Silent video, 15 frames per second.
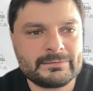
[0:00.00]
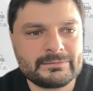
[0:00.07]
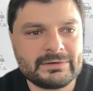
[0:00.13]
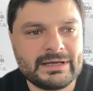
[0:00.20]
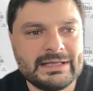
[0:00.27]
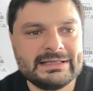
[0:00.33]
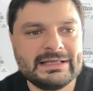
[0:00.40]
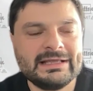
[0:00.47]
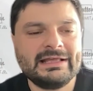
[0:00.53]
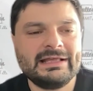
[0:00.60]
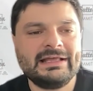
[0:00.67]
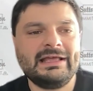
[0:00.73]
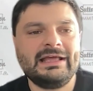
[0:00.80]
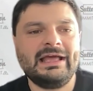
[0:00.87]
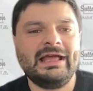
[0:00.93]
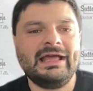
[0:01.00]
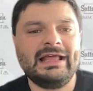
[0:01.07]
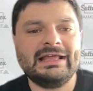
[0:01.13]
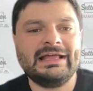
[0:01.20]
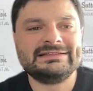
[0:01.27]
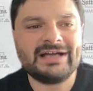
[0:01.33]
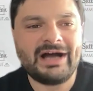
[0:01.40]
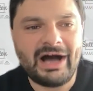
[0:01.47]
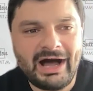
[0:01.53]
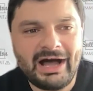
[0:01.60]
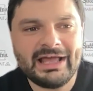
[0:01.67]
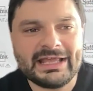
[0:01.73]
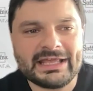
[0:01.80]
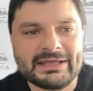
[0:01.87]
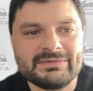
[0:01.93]
right yeah. and
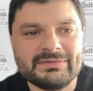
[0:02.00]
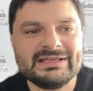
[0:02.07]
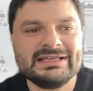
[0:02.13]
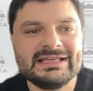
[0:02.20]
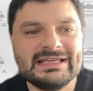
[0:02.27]
time